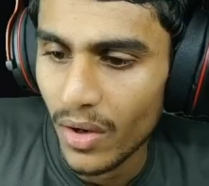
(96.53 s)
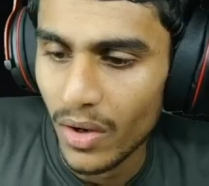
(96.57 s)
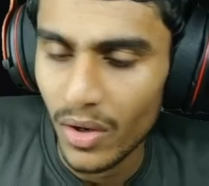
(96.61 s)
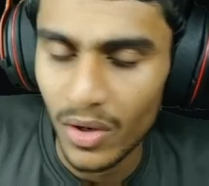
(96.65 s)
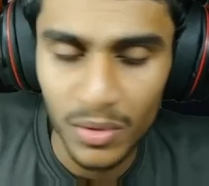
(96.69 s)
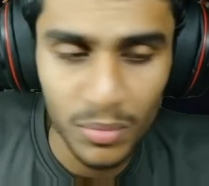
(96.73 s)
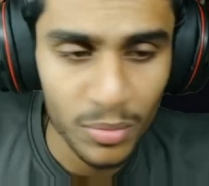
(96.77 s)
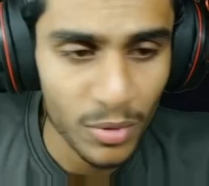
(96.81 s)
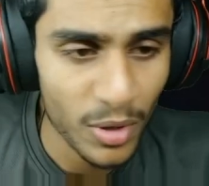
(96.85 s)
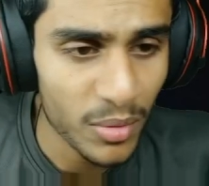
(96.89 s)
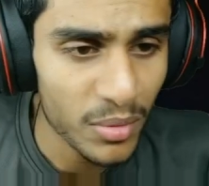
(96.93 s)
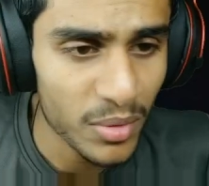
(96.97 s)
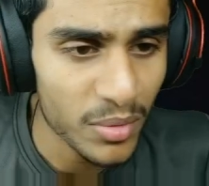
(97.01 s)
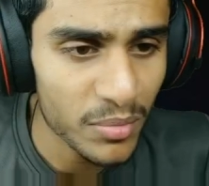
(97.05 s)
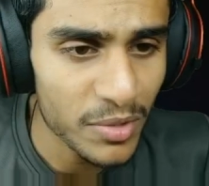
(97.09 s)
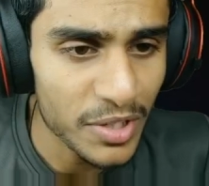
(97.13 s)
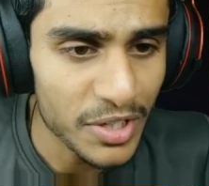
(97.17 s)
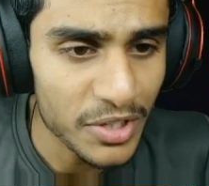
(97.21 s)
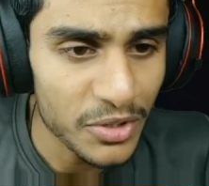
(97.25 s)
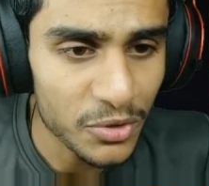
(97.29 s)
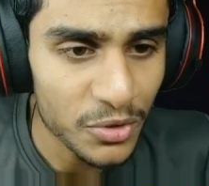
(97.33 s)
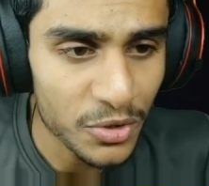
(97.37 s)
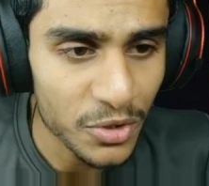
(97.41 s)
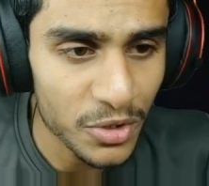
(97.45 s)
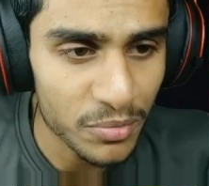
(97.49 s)
or probably
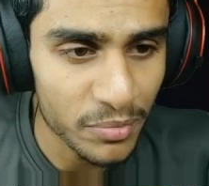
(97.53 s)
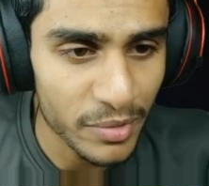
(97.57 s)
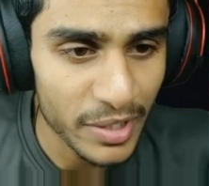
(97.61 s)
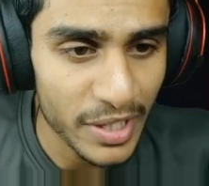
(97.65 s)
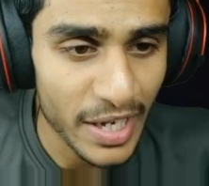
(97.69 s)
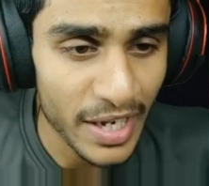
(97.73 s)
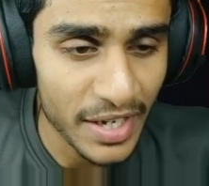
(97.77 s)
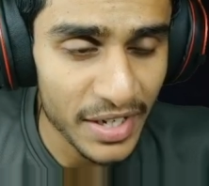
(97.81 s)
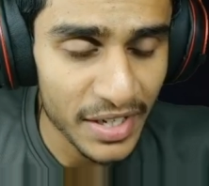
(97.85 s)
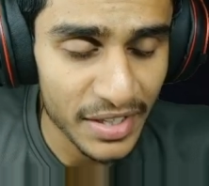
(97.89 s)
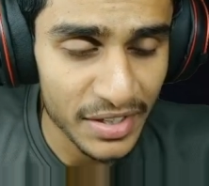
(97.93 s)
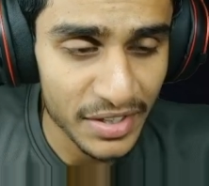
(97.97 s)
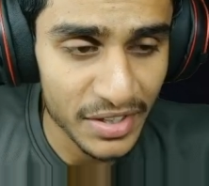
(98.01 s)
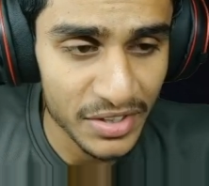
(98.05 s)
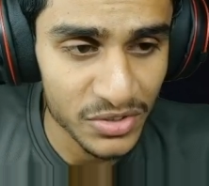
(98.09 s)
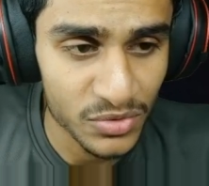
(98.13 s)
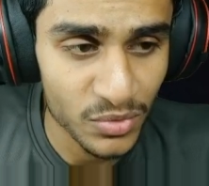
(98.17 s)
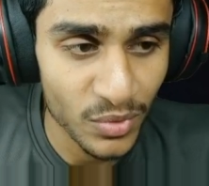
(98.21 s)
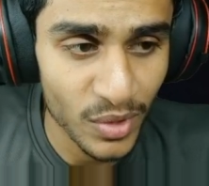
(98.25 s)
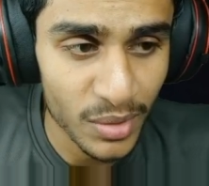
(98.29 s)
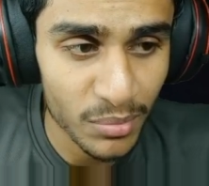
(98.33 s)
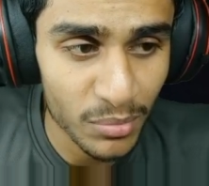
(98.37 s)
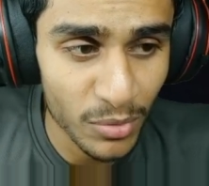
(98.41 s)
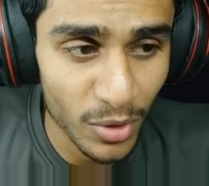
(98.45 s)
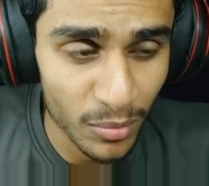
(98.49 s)
you could be getting this
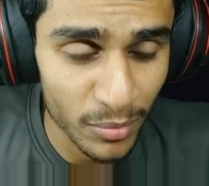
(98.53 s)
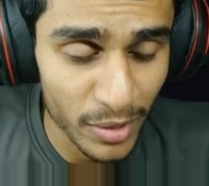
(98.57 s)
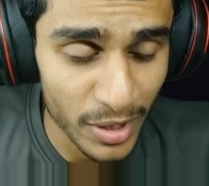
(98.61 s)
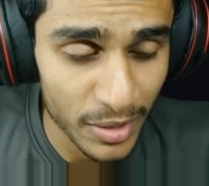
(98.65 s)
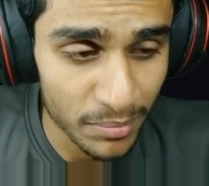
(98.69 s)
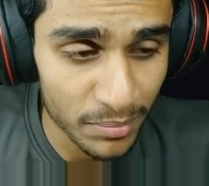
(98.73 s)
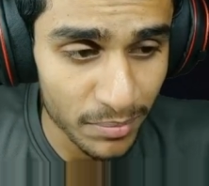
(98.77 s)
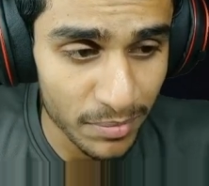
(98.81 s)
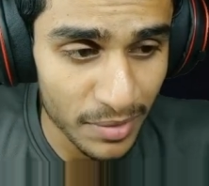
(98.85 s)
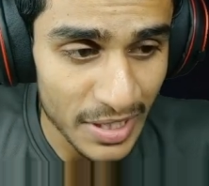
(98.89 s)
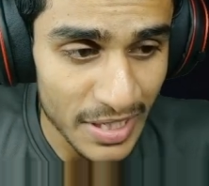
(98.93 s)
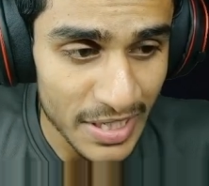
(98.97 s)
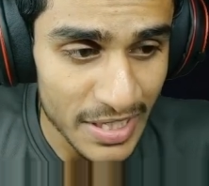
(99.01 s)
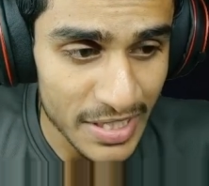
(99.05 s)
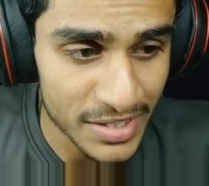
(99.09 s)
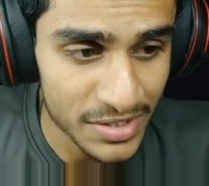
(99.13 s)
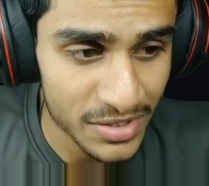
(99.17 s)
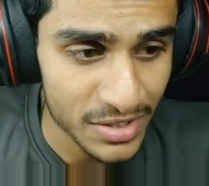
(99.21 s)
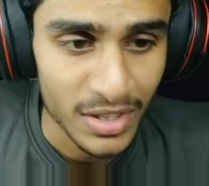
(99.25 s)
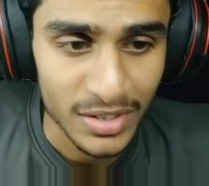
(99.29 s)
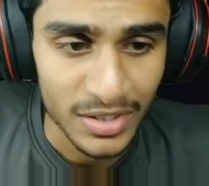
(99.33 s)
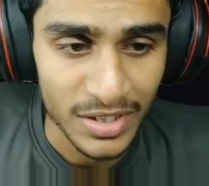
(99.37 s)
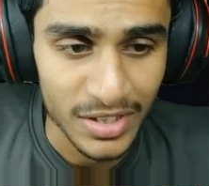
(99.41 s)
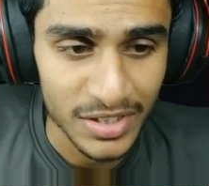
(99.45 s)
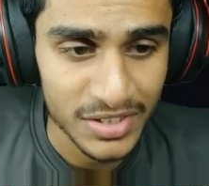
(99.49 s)
one moment
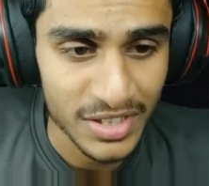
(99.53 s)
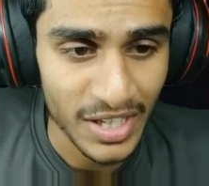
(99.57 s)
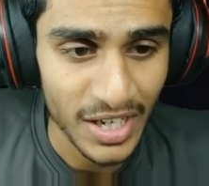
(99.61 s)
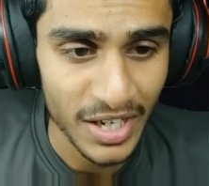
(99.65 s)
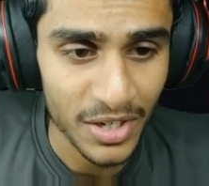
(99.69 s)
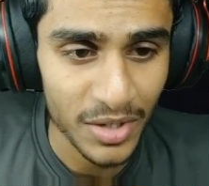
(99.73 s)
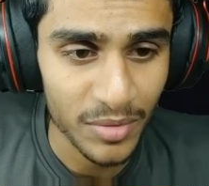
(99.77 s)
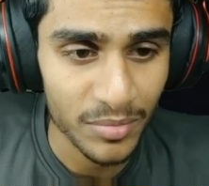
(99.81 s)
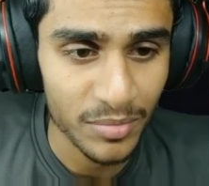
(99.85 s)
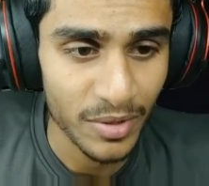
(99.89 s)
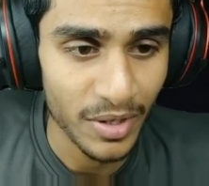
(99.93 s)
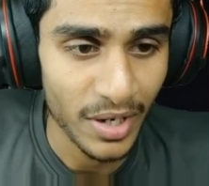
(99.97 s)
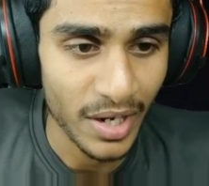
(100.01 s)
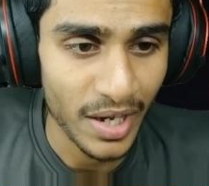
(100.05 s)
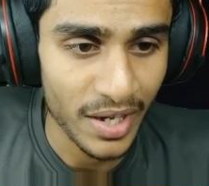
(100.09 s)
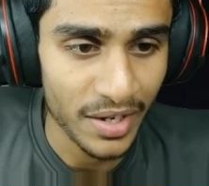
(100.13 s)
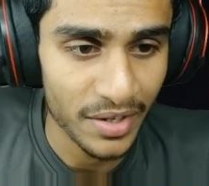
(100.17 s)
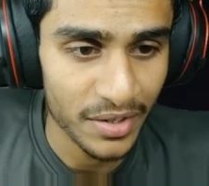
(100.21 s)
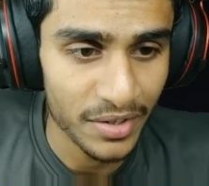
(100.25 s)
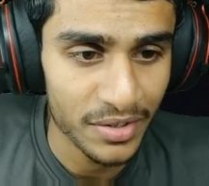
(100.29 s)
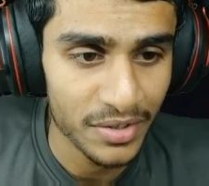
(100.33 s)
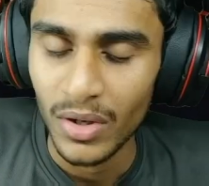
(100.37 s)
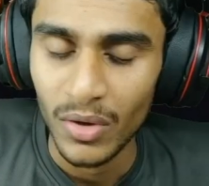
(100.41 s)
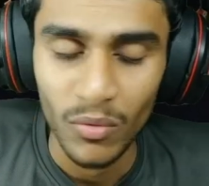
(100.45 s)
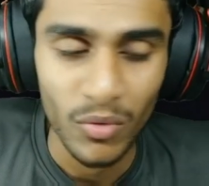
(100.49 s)
please, this kind of a
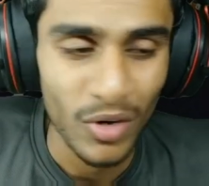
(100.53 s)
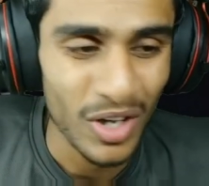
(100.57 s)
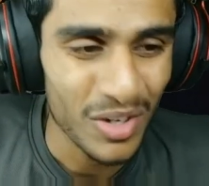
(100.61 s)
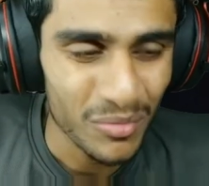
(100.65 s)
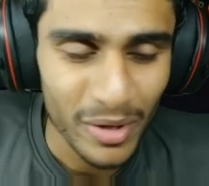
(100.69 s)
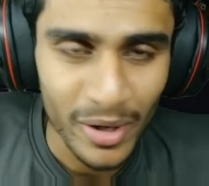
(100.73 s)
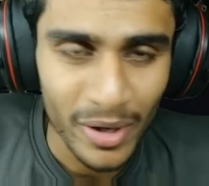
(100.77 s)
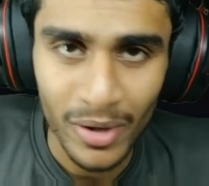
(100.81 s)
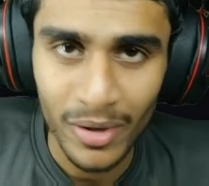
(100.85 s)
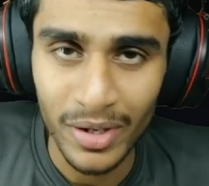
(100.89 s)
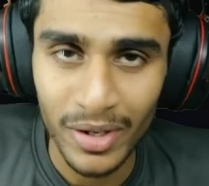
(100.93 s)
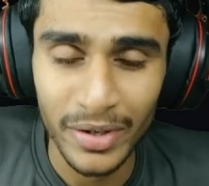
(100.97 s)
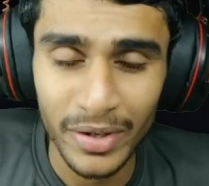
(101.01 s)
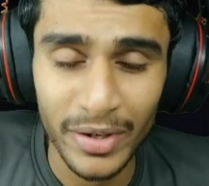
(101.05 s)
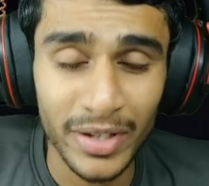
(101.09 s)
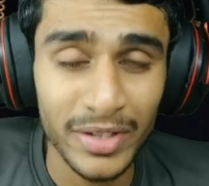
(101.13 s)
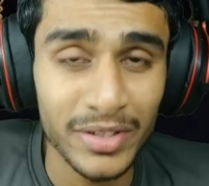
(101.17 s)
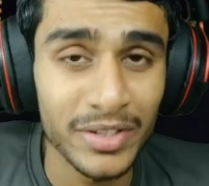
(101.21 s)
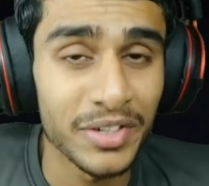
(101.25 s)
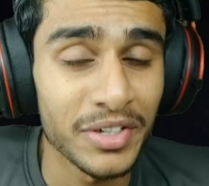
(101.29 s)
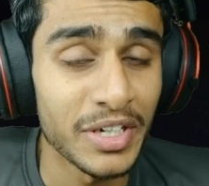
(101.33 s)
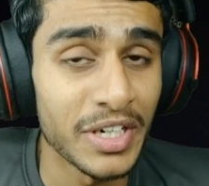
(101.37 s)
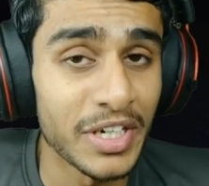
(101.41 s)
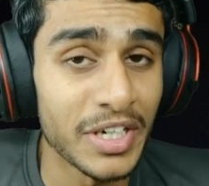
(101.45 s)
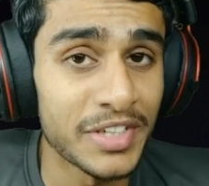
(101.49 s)
error. One way or
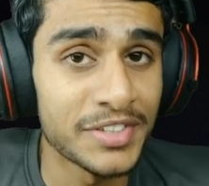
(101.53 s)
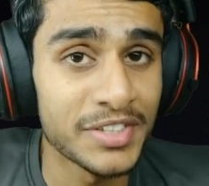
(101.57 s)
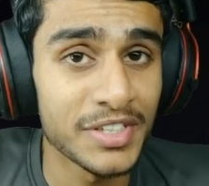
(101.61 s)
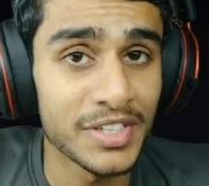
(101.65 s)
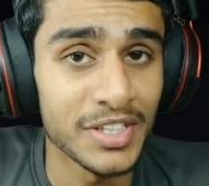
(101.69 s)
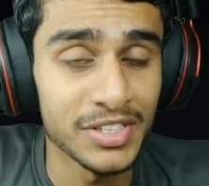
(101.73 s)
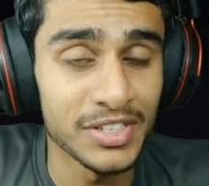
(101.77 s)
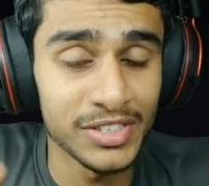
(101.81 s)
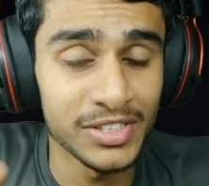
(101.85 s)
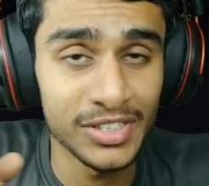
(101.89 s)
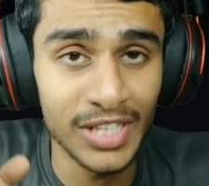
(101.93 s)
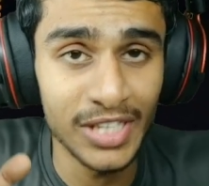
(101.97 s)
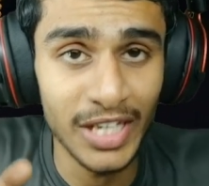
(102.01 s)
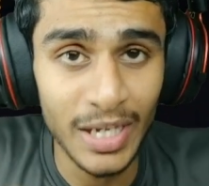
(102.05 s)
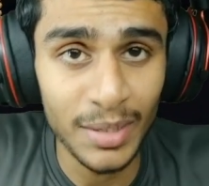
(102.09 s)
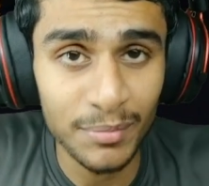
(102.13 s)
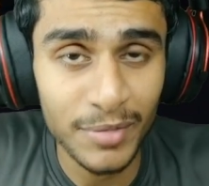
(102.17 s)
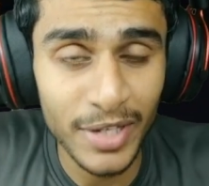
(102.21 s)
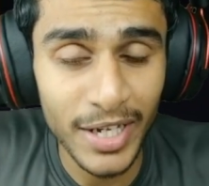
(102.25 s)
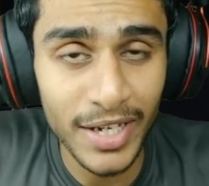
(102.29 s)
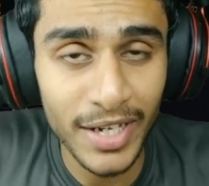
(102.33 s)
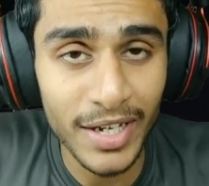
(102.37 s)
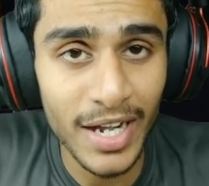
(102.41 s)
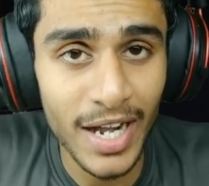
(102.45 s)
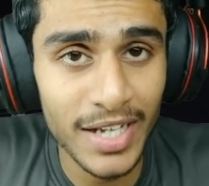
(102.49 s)
another, it's the same
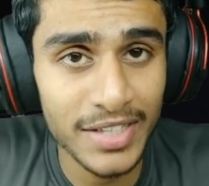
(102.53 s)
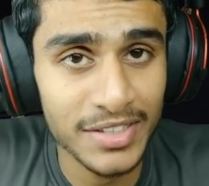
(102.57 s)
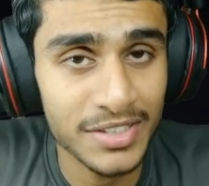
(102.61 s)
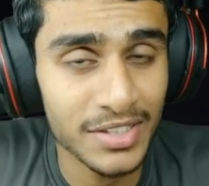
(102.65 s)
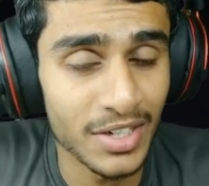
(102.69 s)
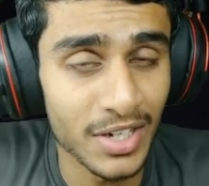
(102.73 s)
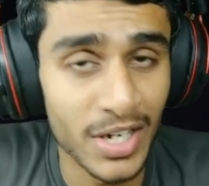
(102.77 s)
thing guys.